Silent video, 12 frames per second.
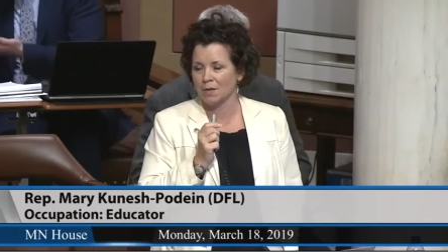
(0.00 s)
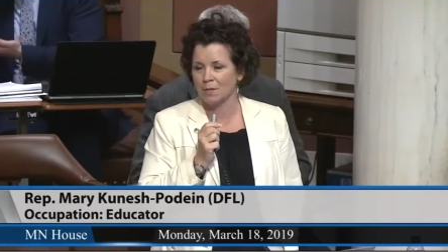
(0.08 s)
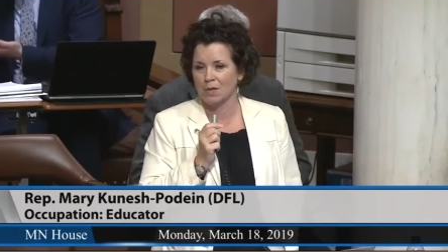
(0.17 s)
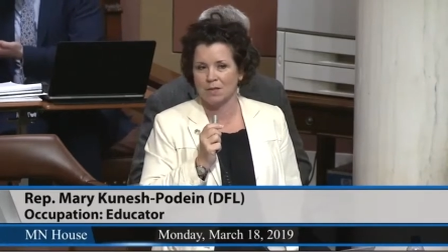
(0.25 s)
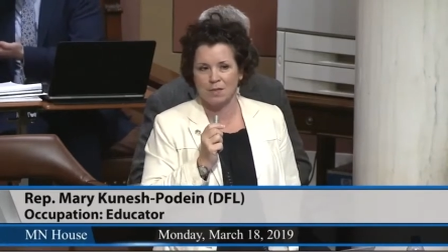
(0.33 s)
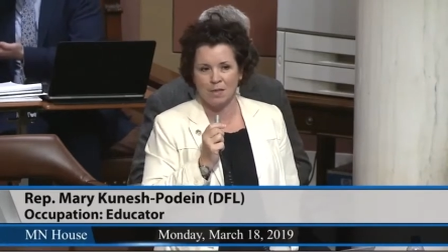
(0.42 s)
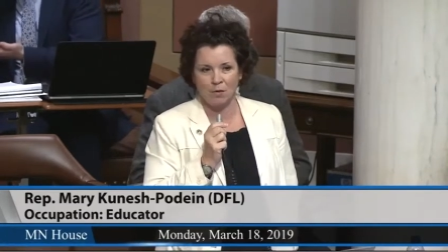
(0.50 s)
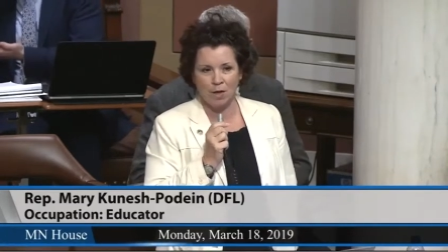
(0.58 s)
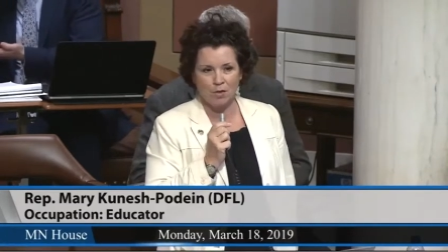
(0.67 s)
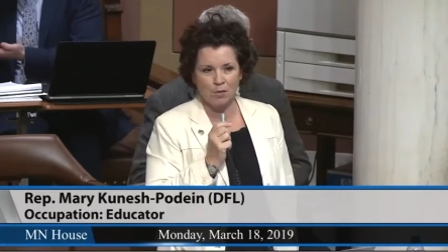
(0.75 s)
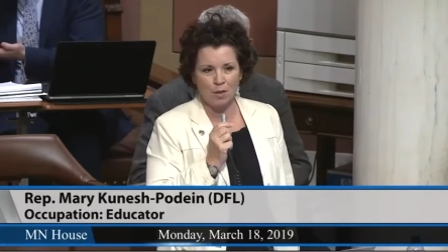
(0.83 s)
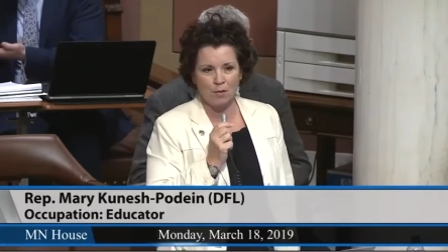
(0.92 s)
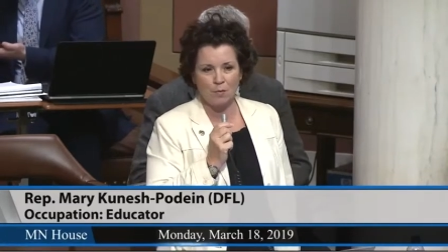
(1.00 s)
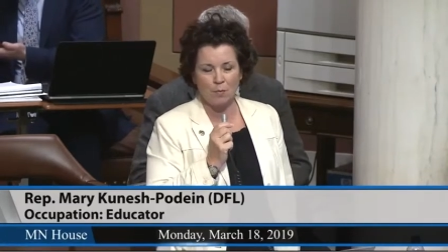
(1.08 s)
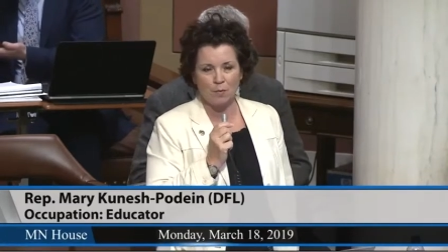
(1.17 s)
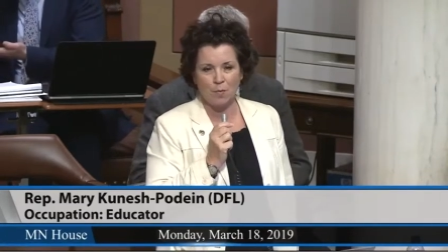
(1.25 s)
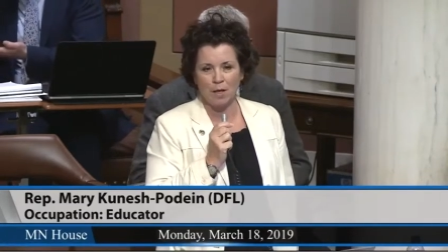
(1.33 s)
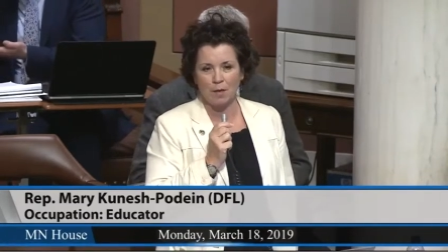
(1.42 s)
because he graduated
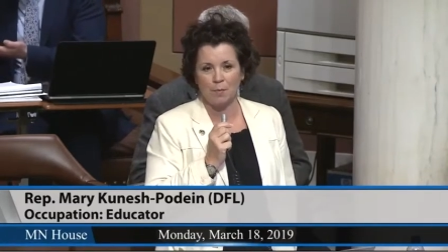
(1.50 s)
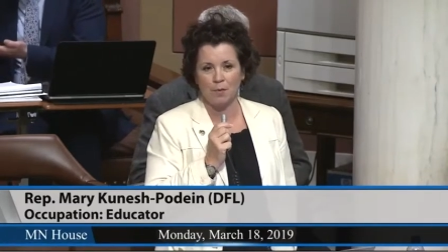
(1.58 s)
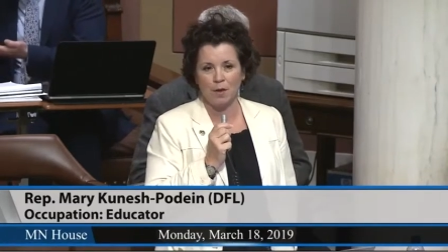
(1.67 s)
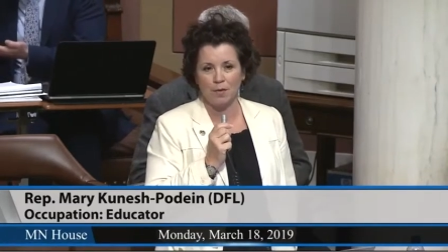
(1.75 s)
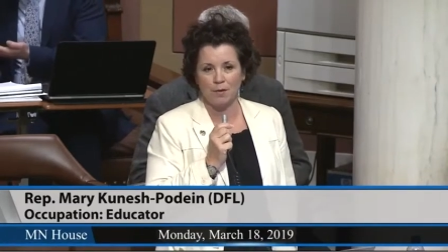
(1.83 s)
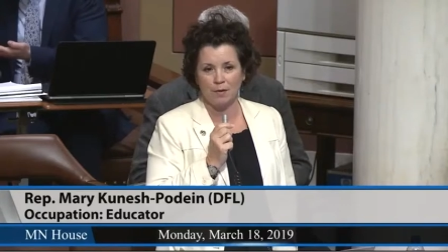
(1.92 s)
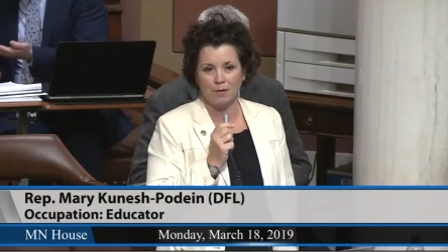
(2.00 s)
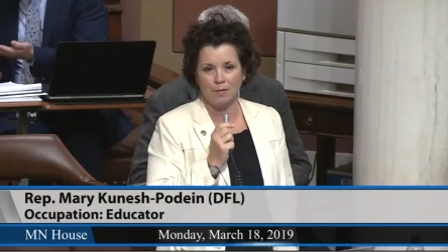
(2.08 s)
with my brother.